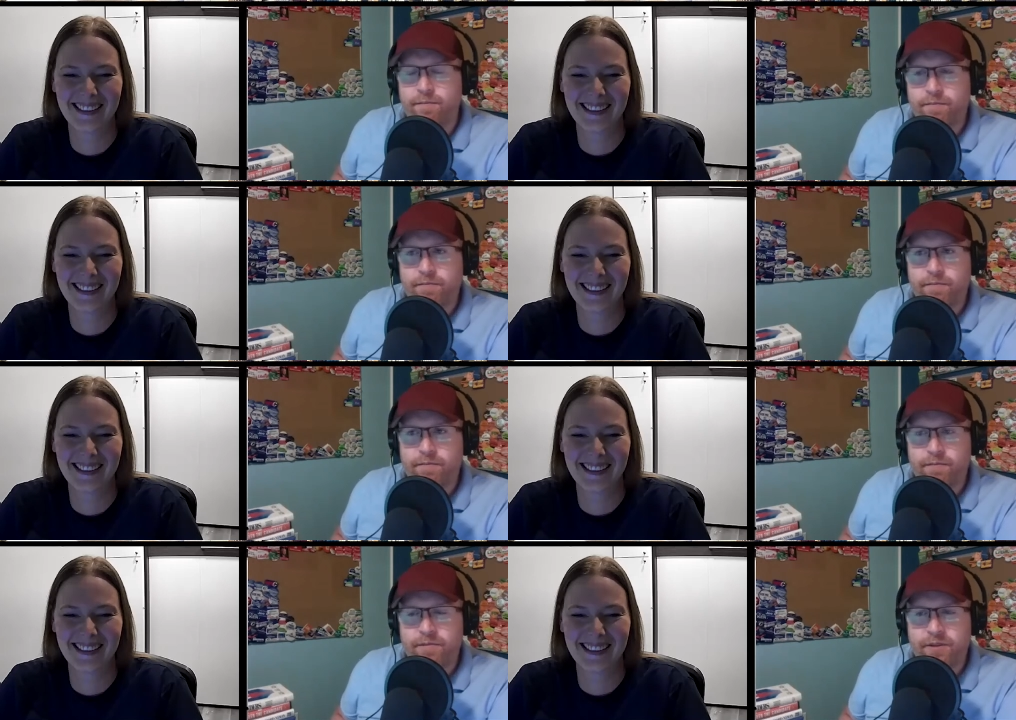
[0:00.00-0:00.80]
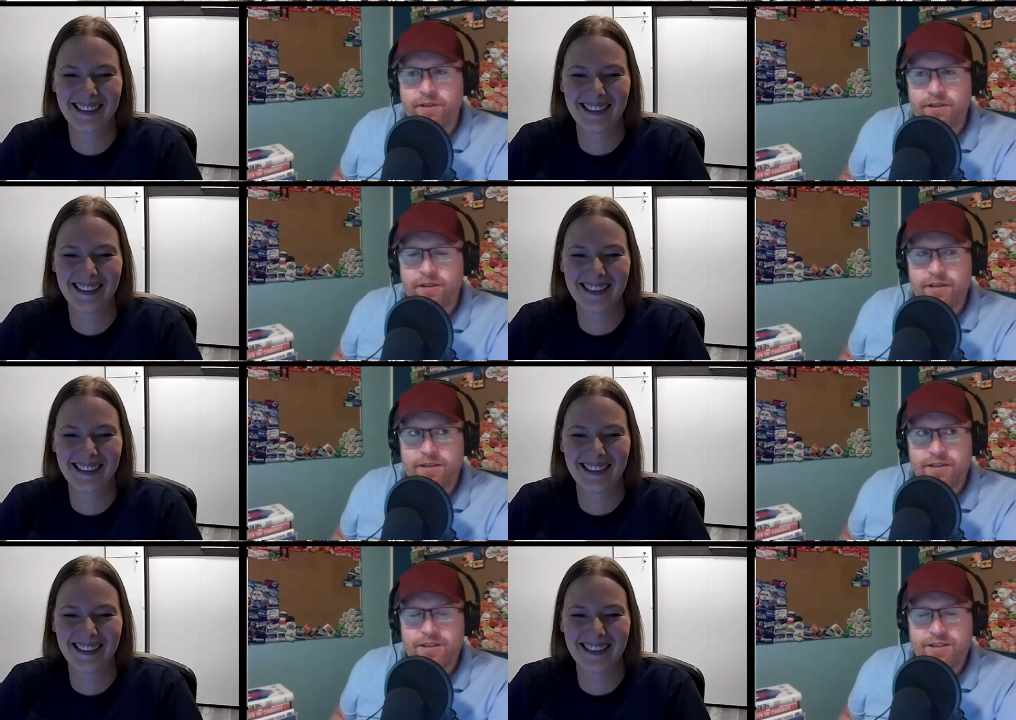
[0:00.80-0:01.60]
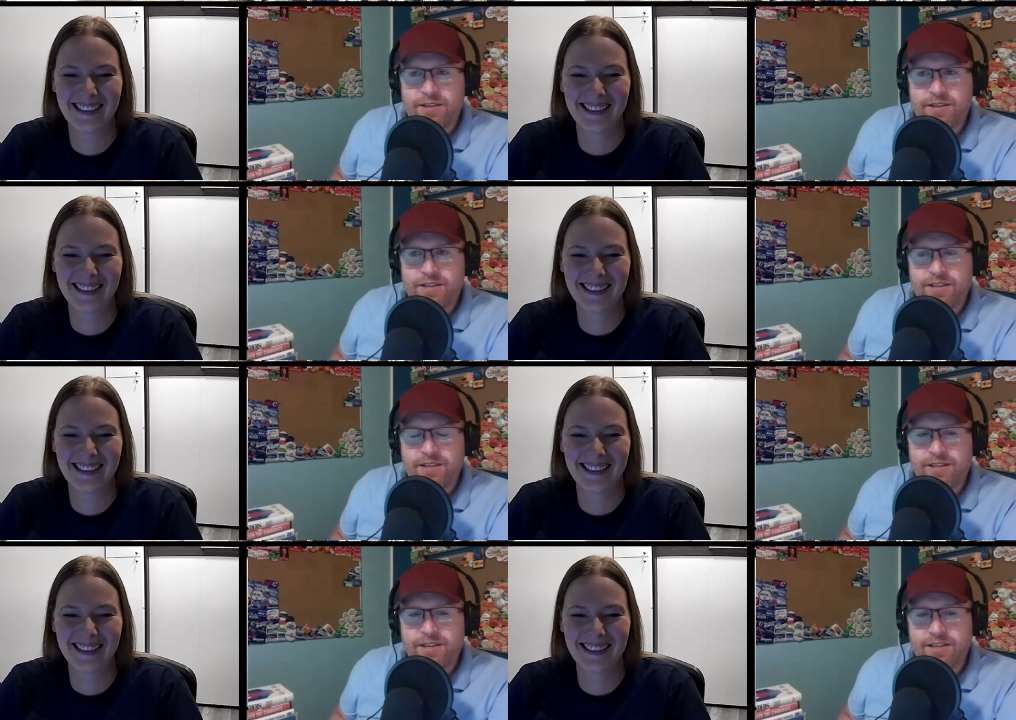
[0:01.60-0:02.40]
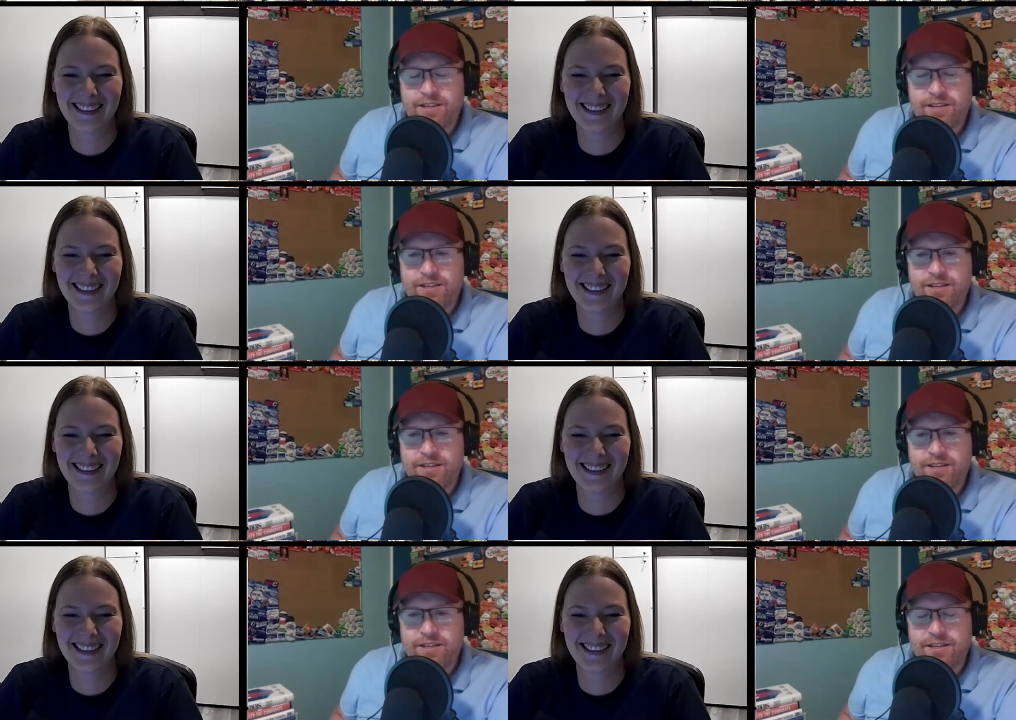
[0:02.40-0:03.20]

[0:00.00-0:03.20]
(no one is talking)